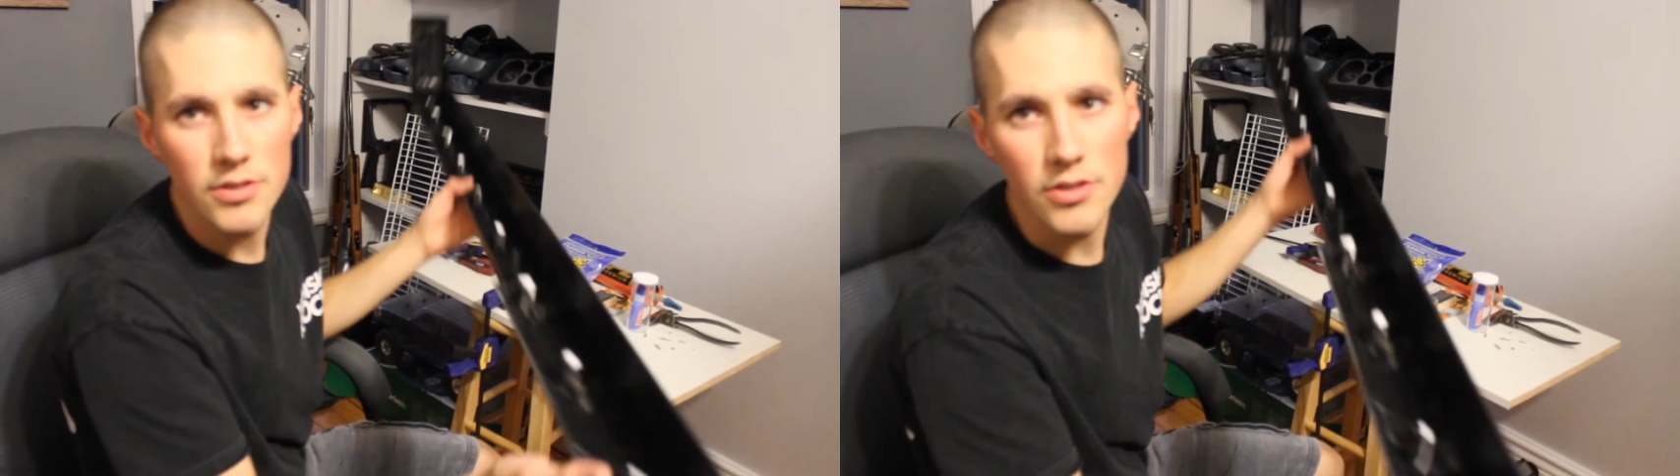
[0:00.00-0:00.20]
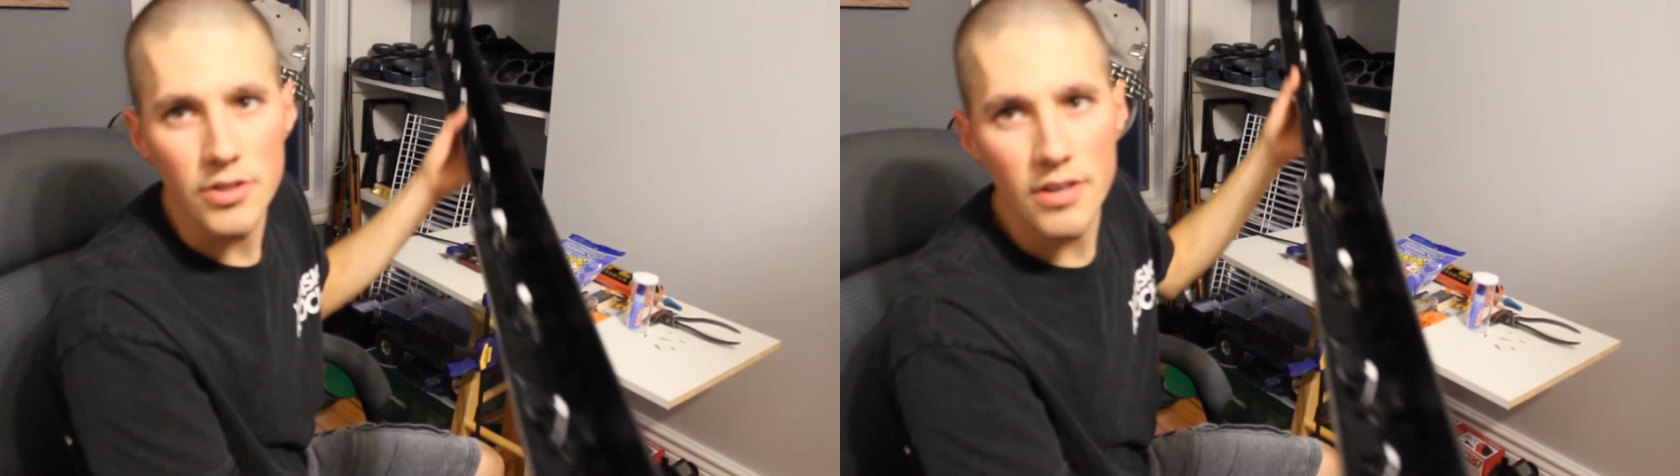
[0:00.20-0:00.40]

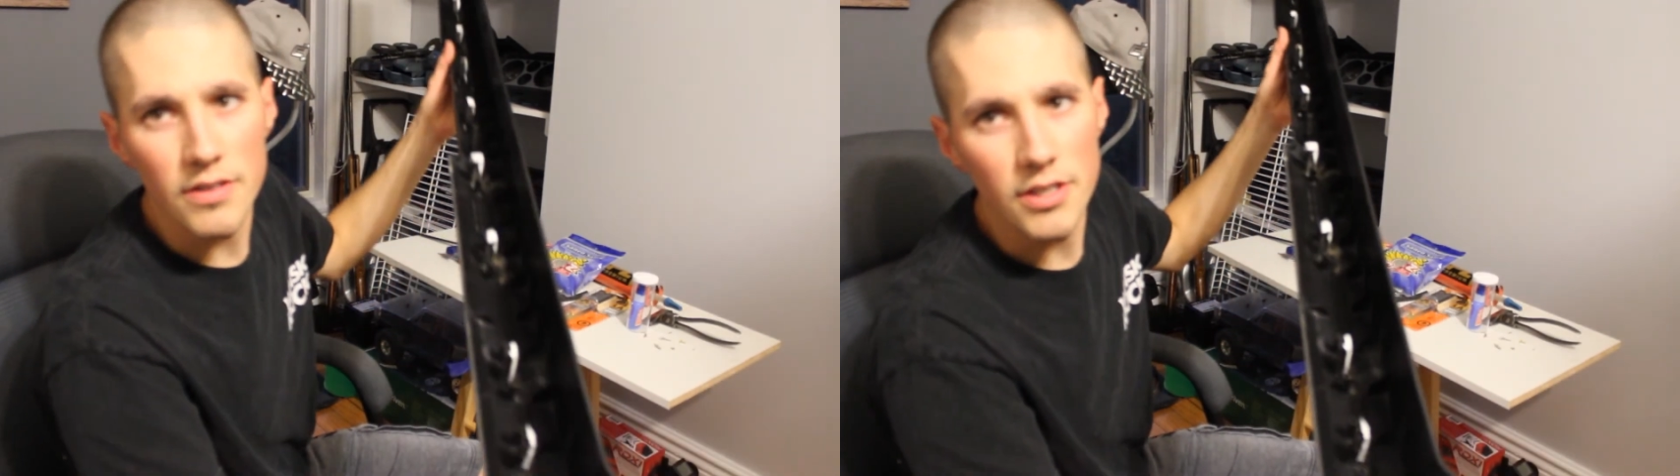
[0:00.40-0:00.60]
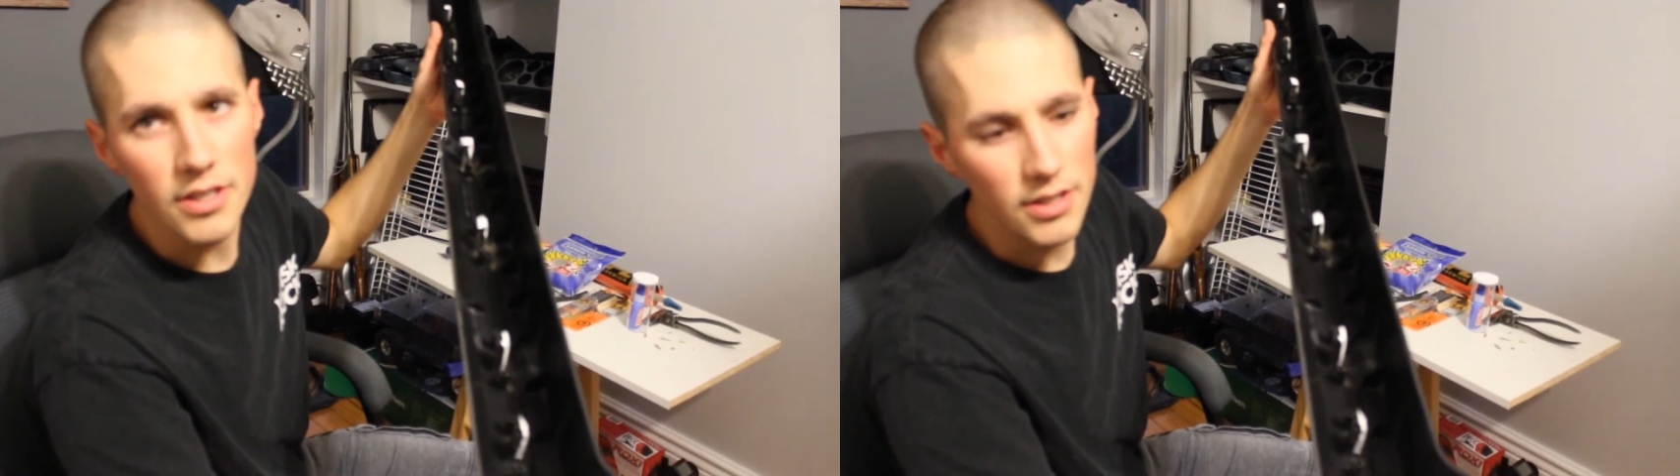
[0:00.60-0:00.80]
So have
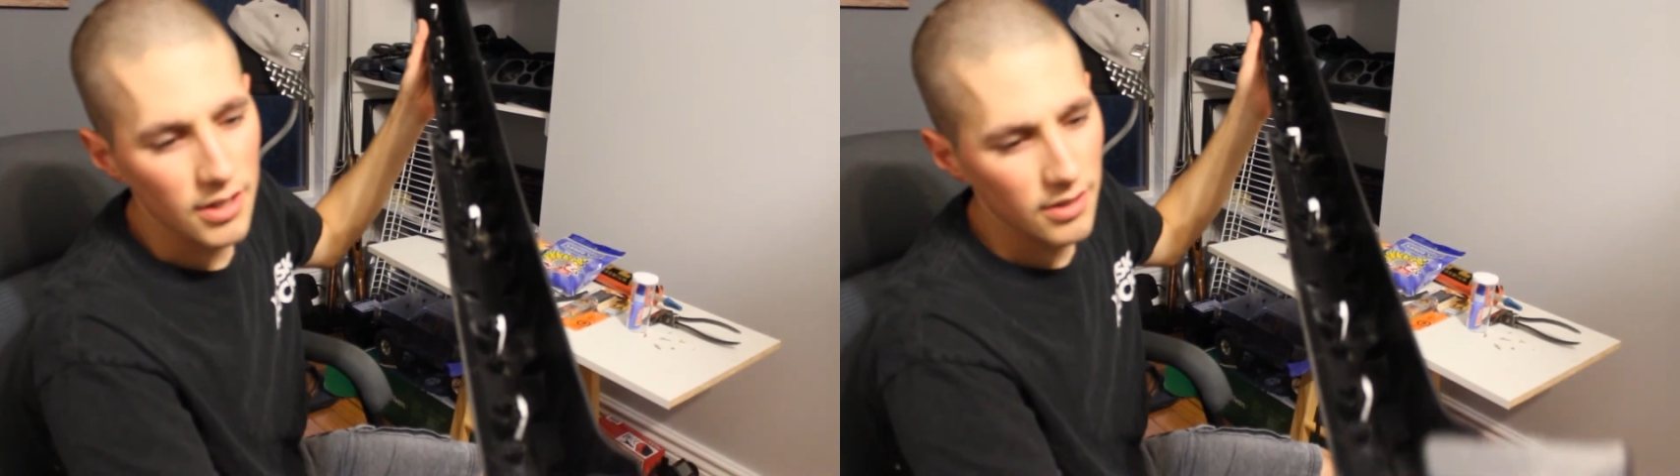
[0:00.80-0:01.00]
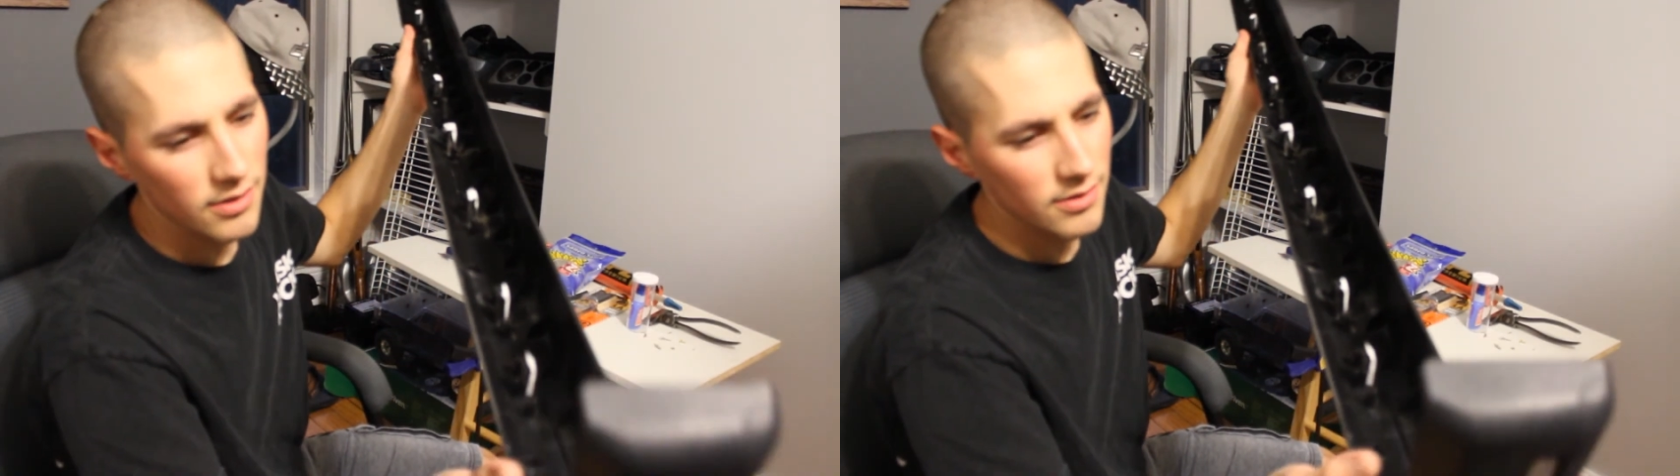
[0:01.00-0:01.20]
a look
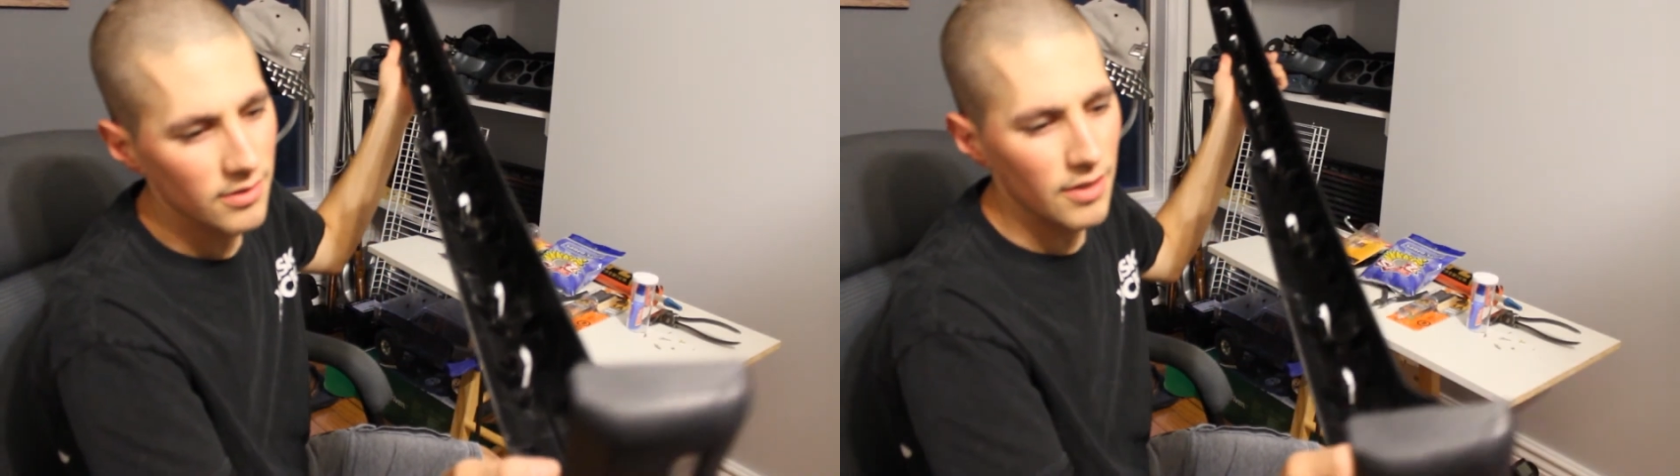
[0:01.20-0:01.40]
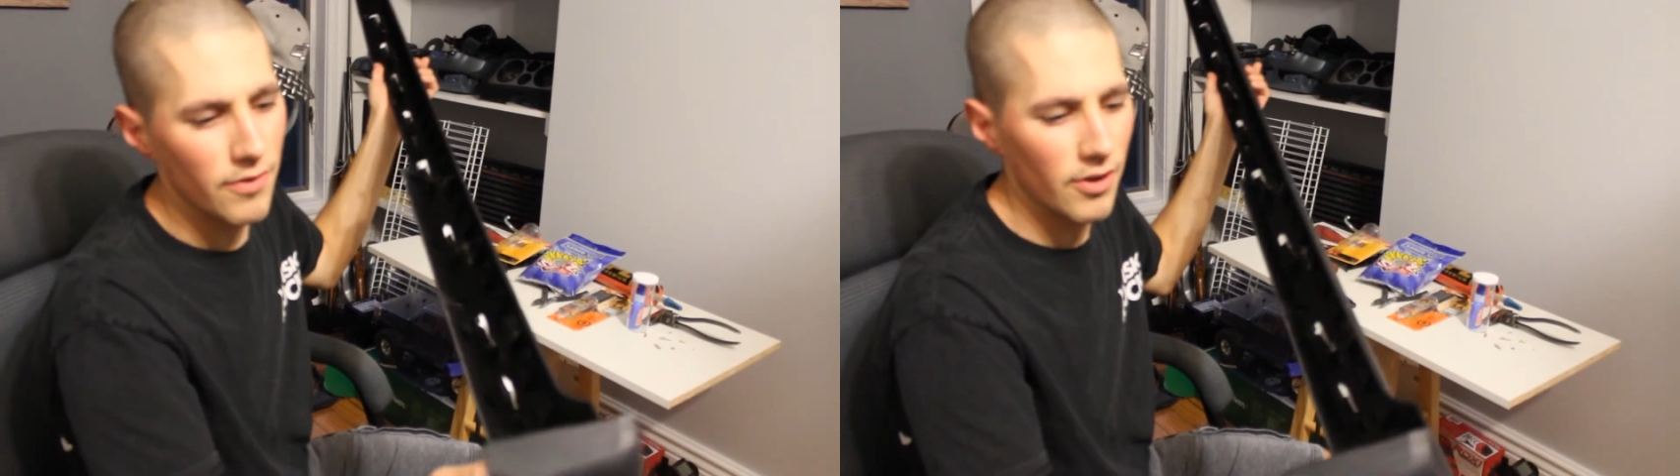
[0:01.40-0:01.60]
there.
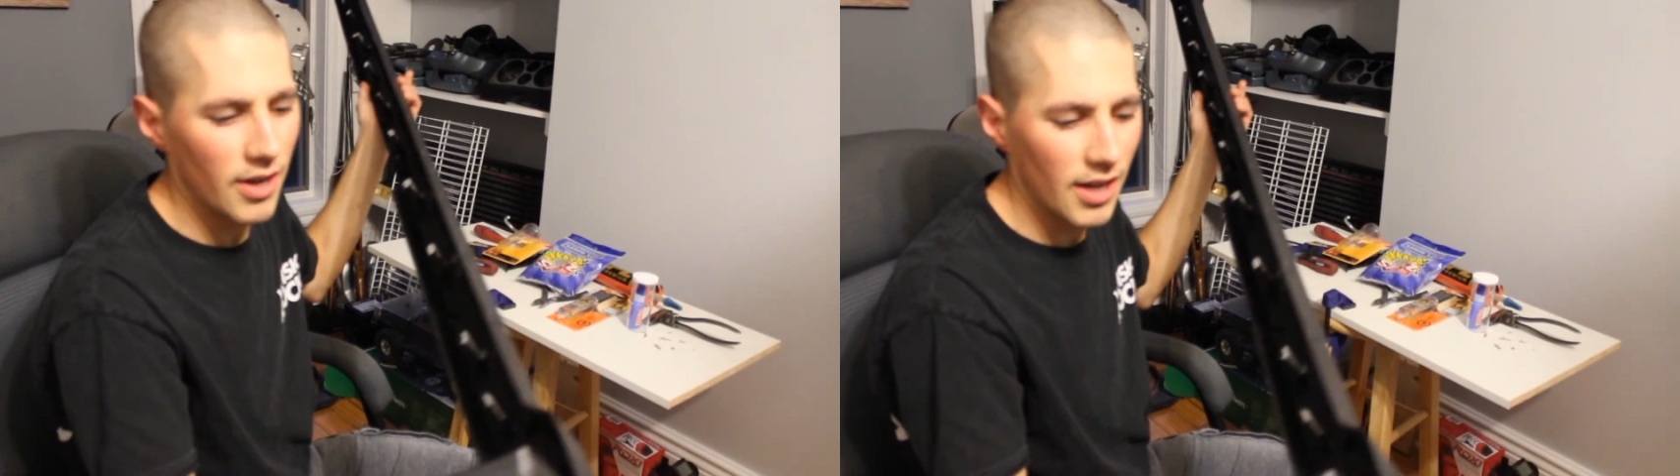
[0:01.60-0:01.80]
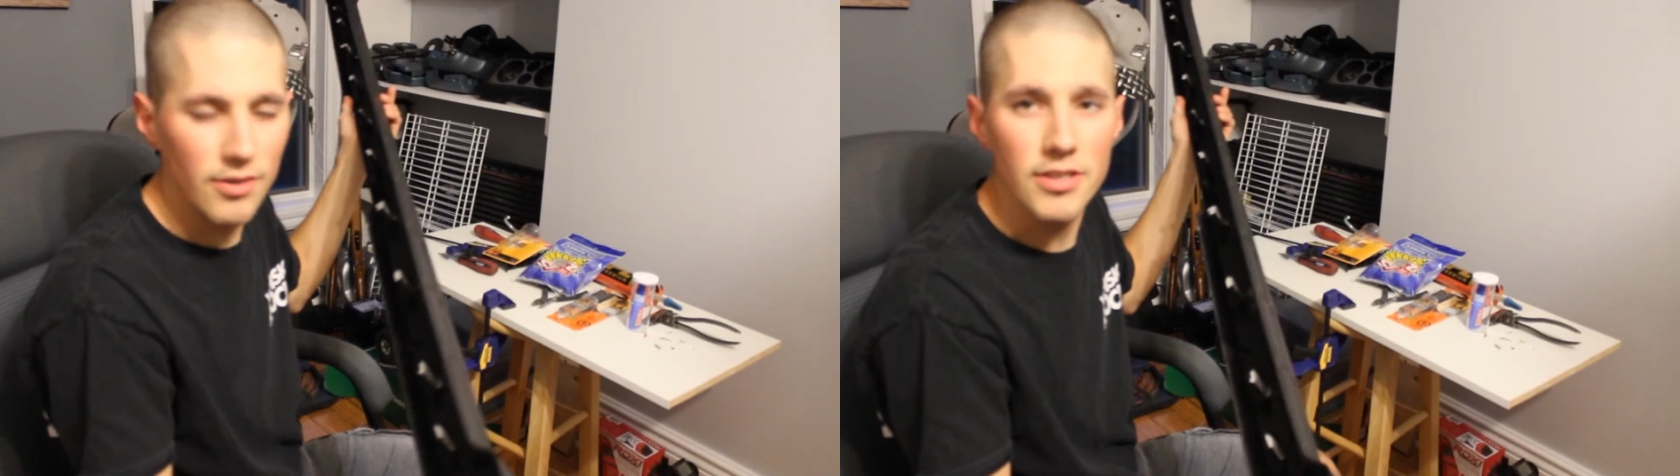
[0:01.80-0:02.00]
They've all
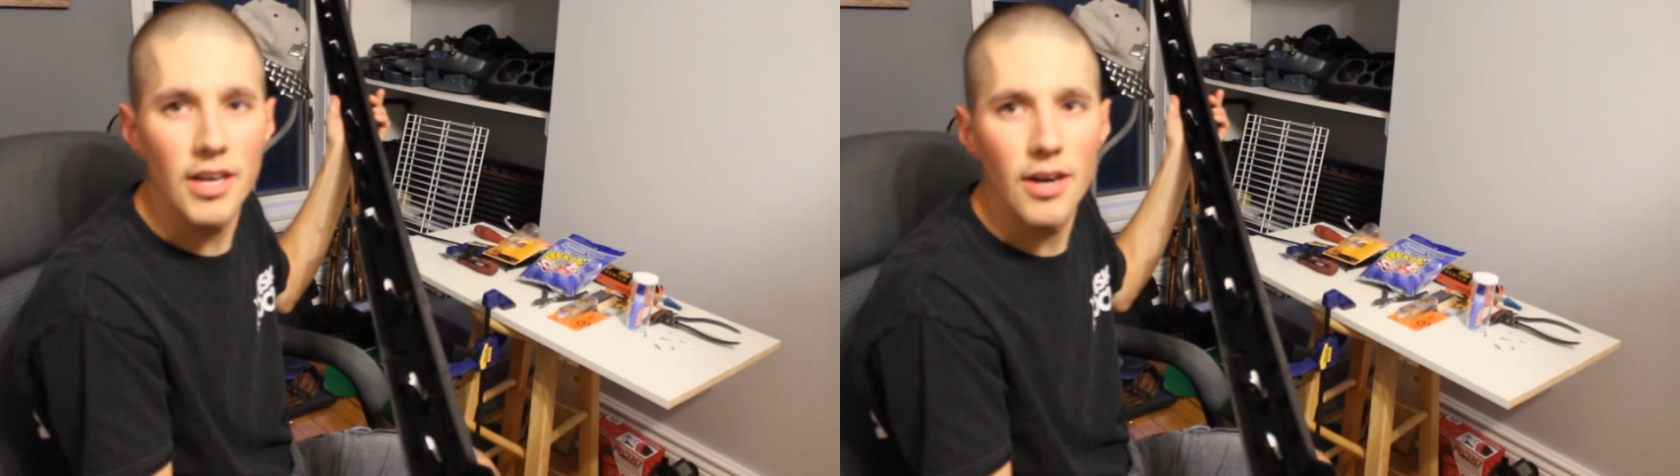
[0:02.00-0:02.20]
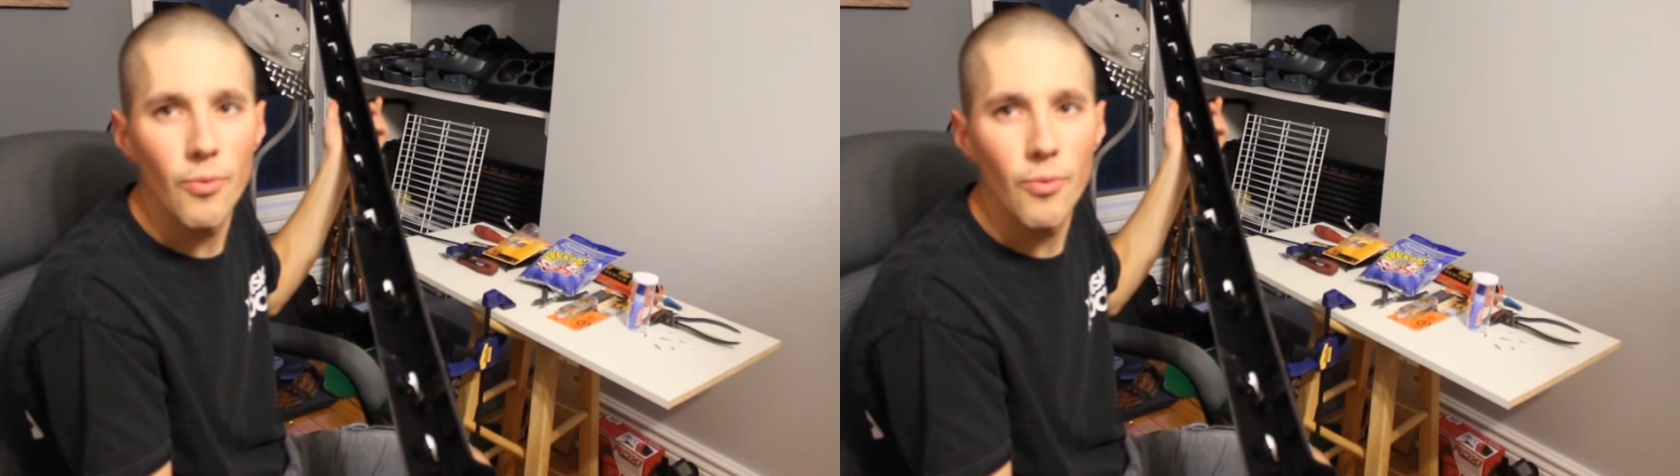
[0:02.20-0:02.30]
got